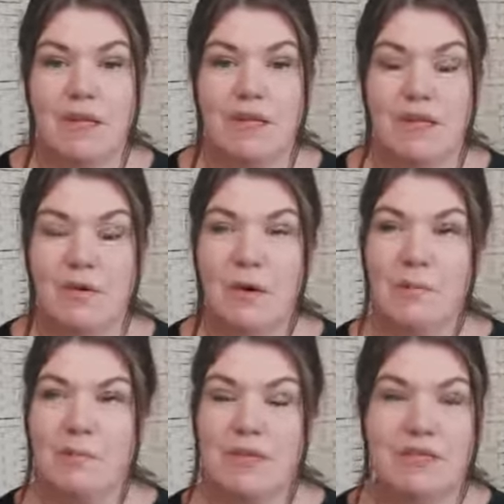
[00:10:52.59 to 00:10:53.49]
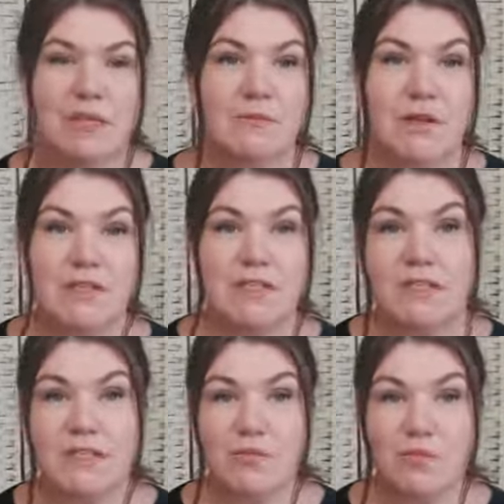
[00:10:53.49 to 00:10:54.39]
You know, on Monday, I'm going to
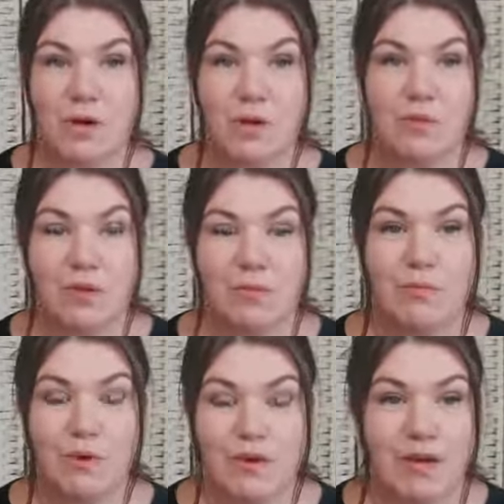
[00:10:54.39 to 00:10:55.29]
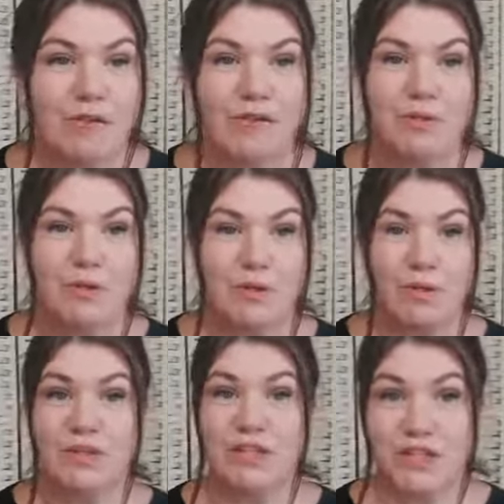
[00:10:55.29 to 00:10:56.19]
do some work with what the Irish would
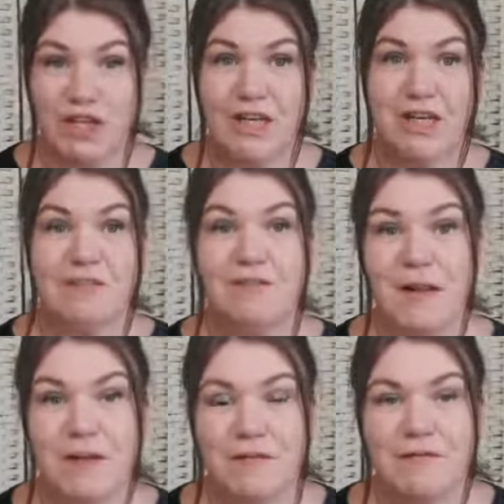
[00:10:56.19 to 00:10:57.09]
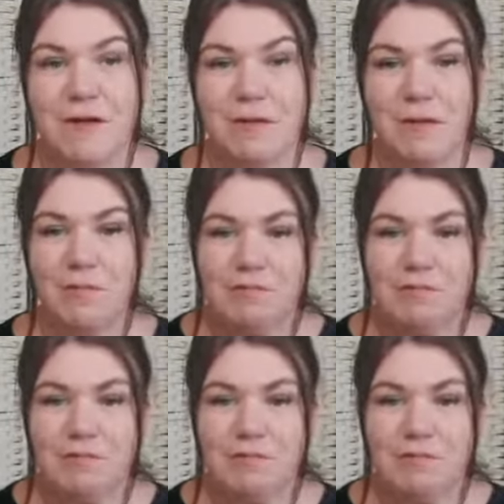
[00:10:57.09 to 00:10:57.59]
call the she, the fairy folk.